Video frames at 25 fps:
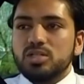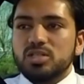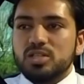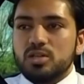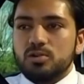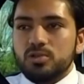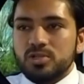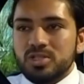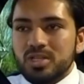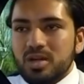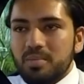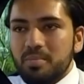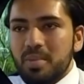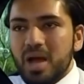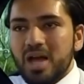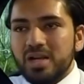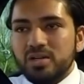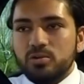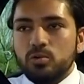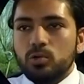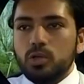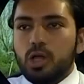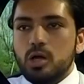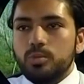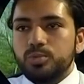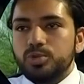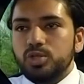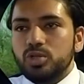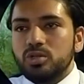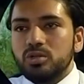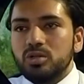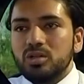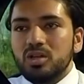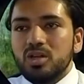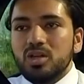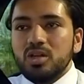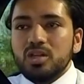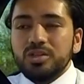There isn't a manual option.
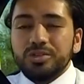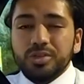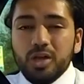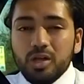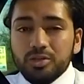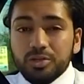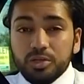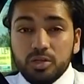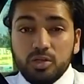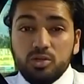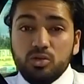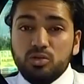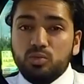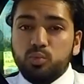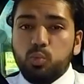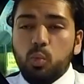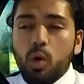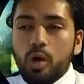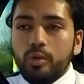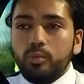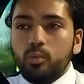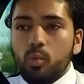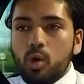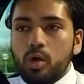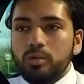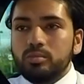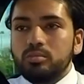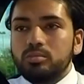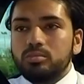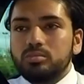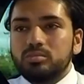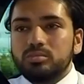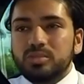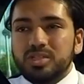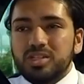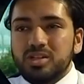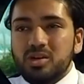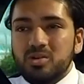Not that you'd want
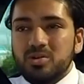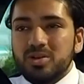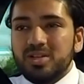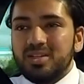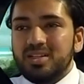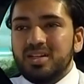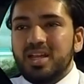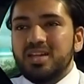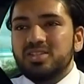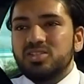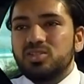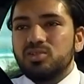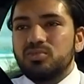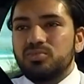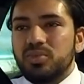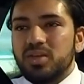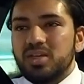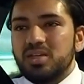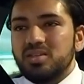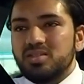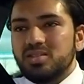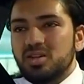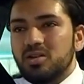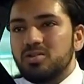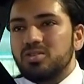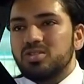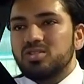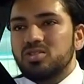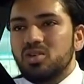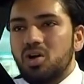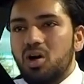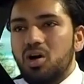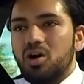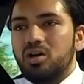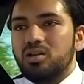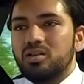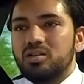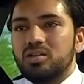one, you know, in an S U V, so it's
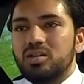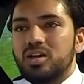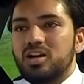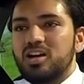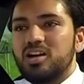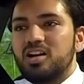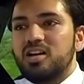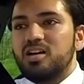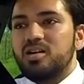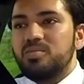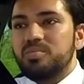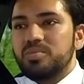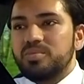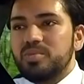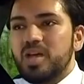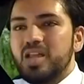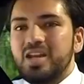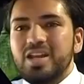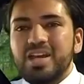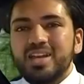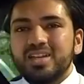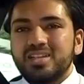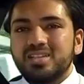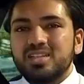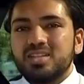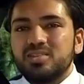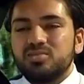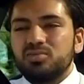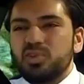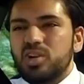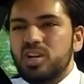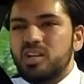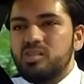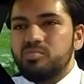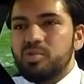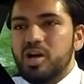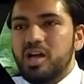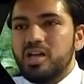not Um, a negative
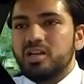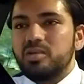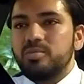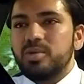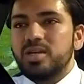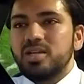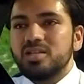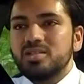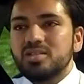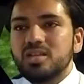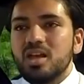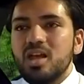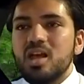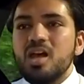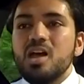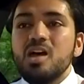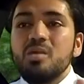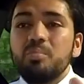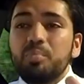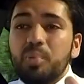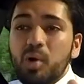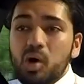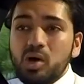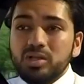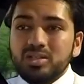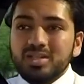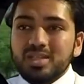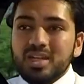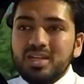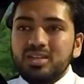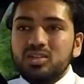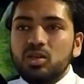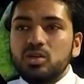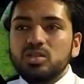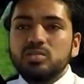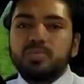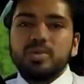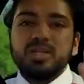really by any means, but it
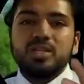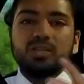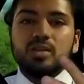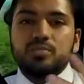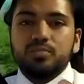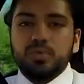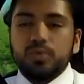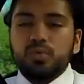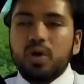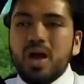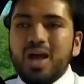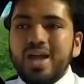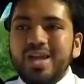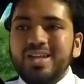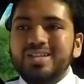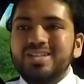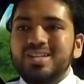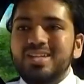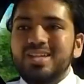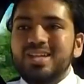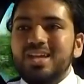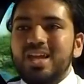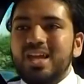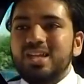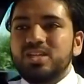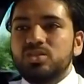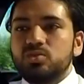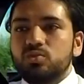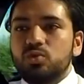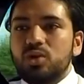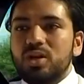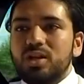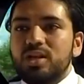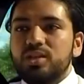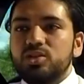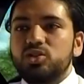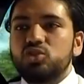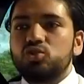does mean that variety isn't
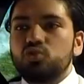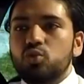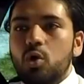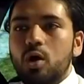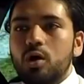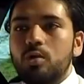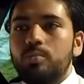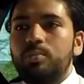really a strong